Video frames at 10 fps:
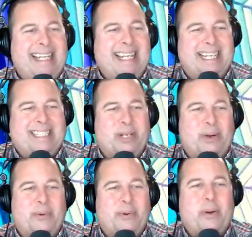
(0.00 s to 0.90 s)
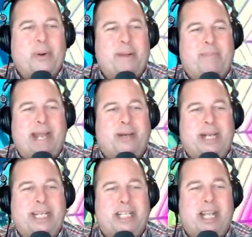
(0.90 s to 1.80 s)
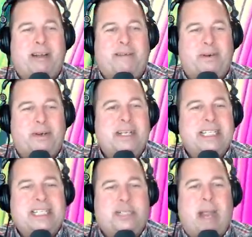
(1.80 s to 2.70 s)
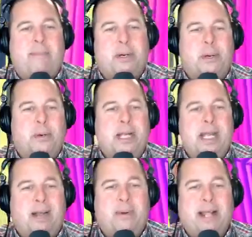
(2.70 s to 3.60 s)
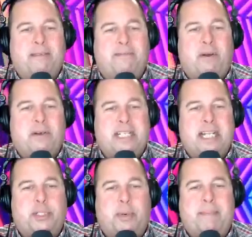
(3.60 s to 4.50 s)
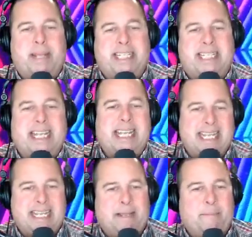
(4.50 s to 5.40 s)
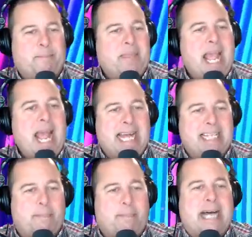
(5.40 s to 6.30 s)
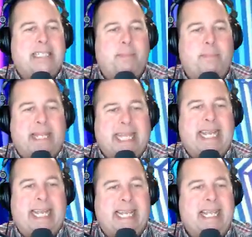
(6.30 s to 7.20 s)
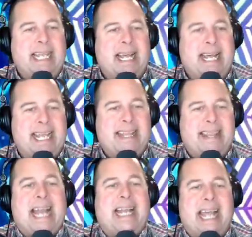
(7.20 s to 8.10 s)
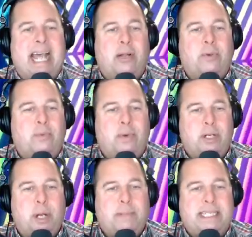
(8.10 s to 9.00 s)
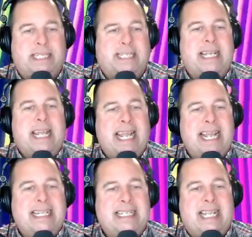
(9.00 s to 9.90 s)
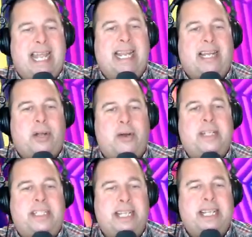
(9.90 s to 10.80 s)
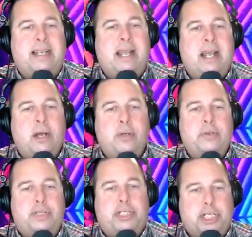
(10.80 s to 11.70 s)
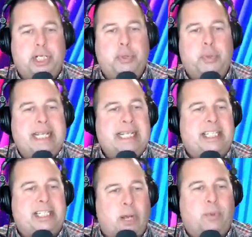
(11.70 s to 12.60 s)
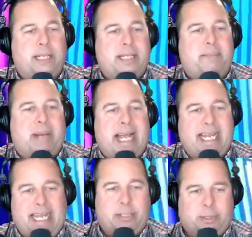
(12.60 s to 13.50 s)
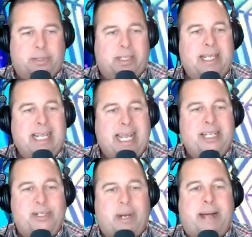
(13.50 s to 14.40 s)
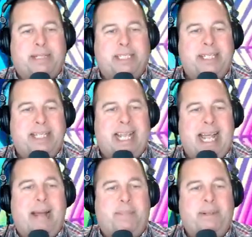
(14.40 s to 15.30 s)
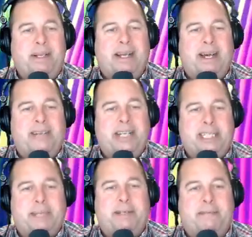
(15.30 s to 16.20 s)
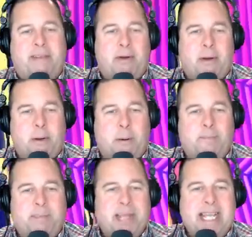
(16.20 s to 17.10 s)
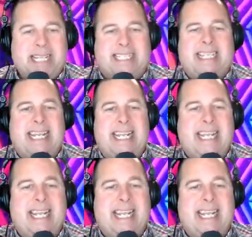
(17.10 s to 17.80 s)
a story recorded by Greek geographer Strabo around the first century BCE as a possible beginning. In that account, Rhodopis is a Courtesan whose shoe is stolen by an eagle and dropped into the lap of an Egyptian pharaoh. Seeing